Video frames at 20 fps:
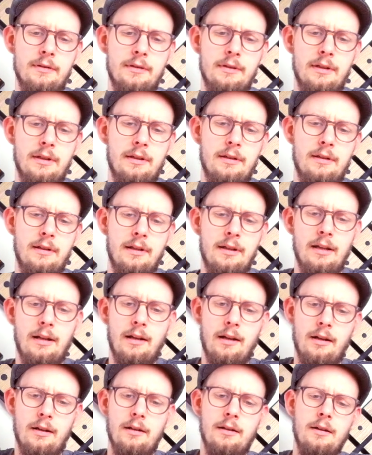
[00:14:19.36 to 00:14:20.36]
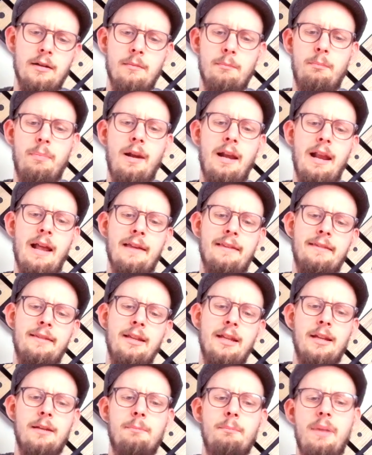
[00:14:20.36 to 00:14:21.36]
a little
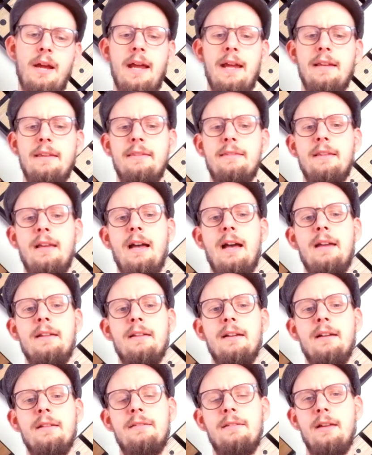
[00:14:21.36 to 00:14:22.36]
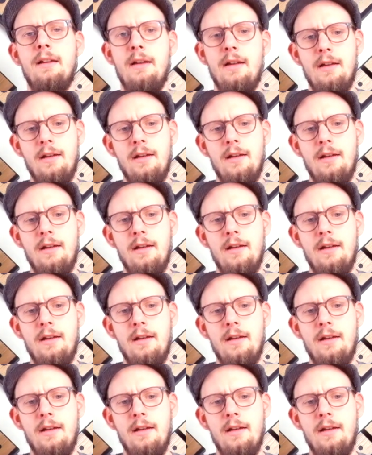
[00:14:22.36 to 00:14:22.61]
plastic piece added,